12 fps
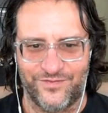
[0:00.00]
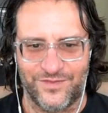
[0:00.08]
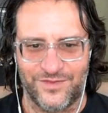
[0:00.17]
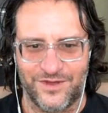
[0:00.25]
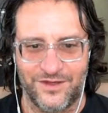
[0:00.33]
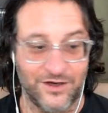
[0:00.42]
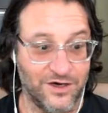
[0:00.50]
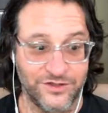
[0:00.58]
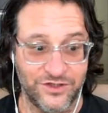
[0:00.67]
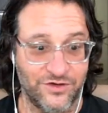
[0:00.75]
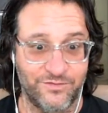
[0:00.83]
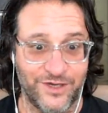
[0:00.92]
The cars are
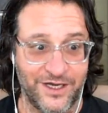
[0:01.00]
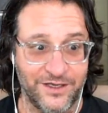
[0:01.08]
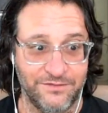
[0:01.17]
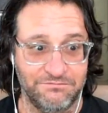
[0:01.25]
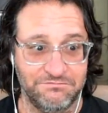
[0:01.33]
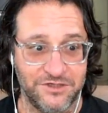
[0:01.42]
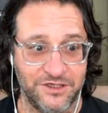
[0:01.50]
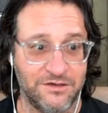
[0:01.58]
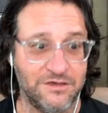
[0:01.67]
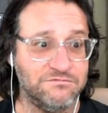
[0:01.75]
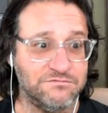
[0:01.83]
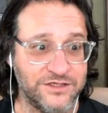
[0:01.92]
going by.
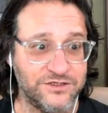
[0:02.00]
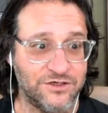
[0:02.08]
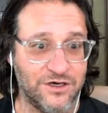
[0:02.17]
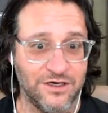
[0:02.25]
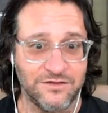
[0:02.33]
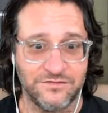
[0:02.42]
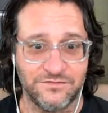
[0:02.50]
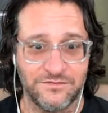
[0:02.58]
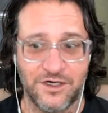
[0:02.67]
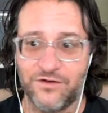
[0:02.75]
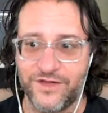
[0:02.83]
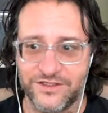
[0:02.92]
Oh, that's a car.
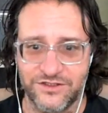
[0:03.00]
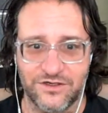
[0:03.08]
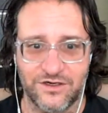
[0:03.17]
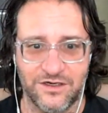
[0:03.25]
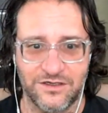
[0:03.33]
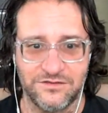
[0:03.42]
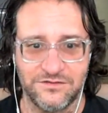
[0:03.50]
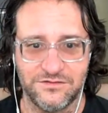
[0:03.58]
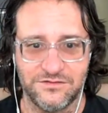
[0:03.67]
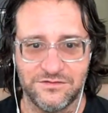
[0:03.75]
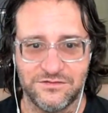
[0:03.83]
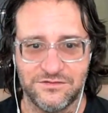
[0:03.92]
Oh, that's a car.
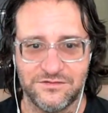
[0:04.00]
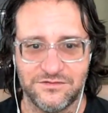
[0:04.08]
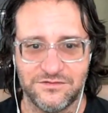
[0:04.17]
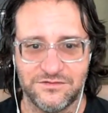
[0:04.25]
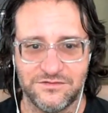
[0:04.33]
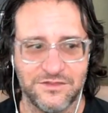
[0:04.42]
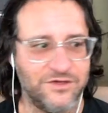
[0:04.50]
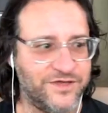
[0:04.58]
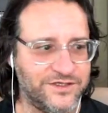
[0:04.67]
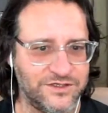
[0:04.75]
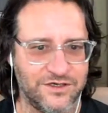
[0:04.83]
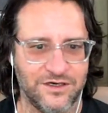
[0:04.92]
Oh,
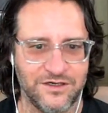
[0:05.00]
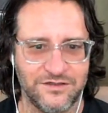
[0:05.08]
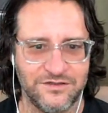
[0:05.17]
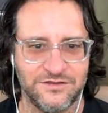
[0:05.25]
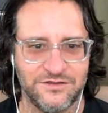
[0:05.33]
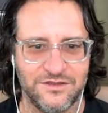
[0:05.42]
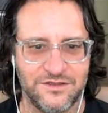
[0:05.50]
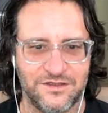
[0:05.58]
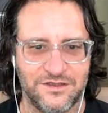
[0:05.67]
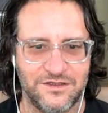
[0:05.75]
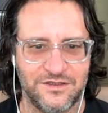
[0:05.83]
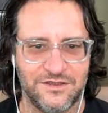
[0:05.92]
that's a car.
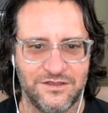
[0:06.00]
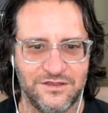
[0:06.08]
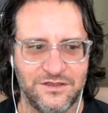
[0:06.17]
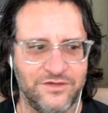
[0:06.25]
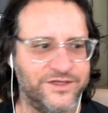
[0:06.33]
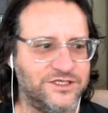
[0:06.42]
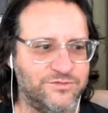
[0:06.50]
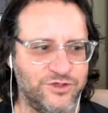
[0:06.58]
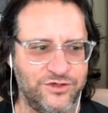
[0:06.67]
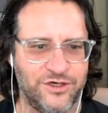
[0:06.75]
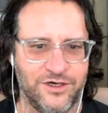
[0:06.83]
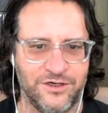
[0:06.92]
Oh, that's a blue car.